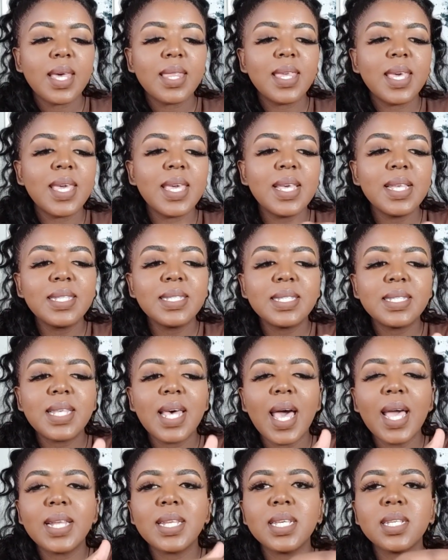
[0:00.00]
the
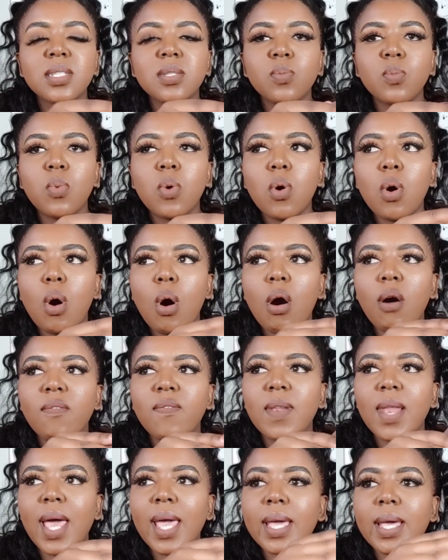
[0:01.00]
inside is more
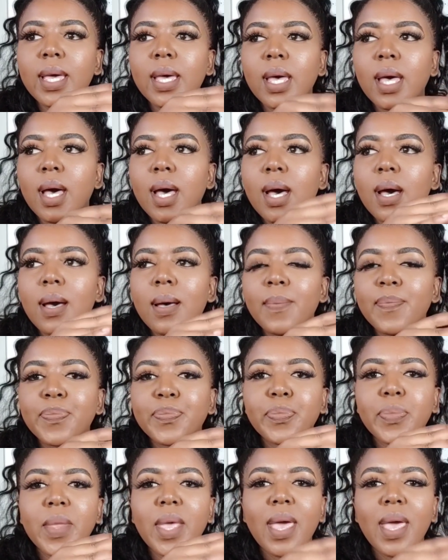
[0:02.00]
of like um,